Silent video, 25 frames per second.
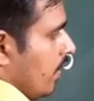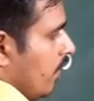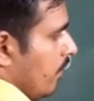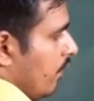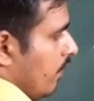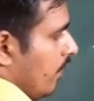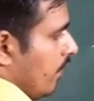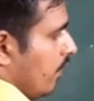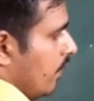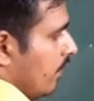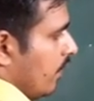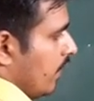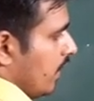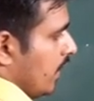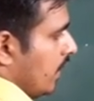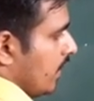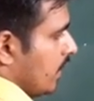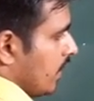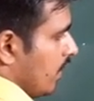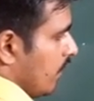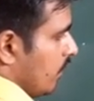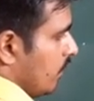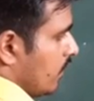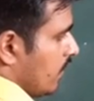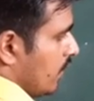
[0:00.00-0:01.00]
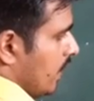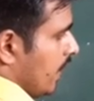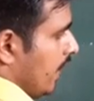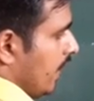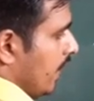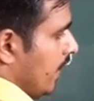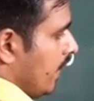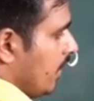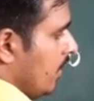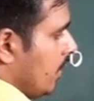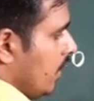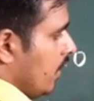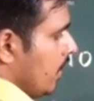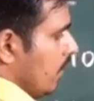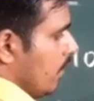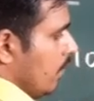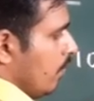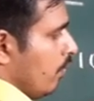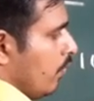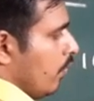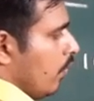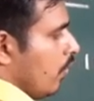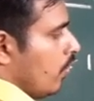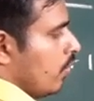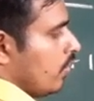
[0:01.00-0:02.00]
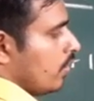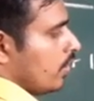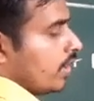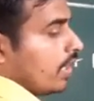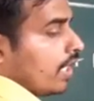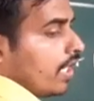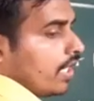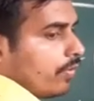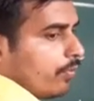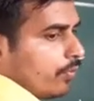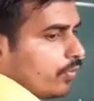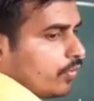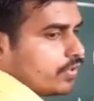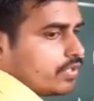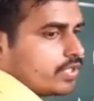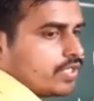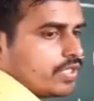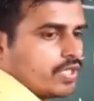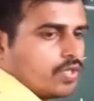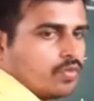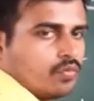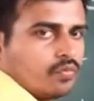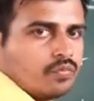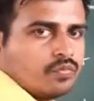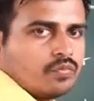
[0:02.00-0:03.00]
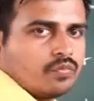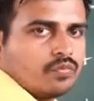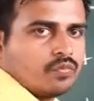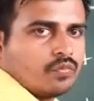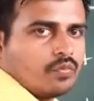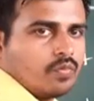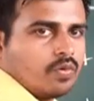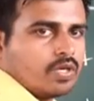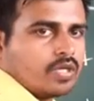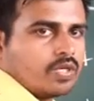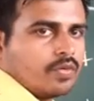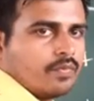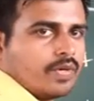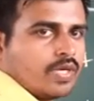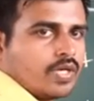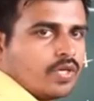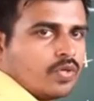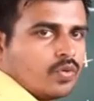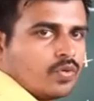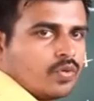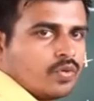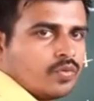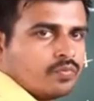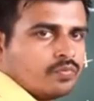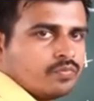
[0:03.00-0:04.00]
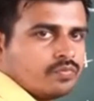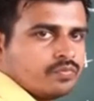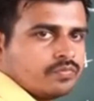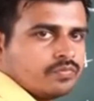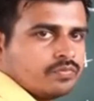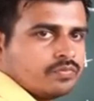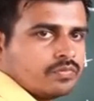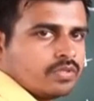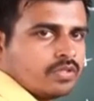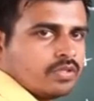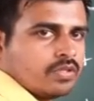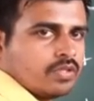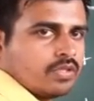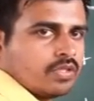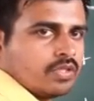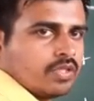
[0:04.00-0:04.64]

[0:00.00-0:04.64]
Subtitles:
15 is outside. Both are positive. What you will do?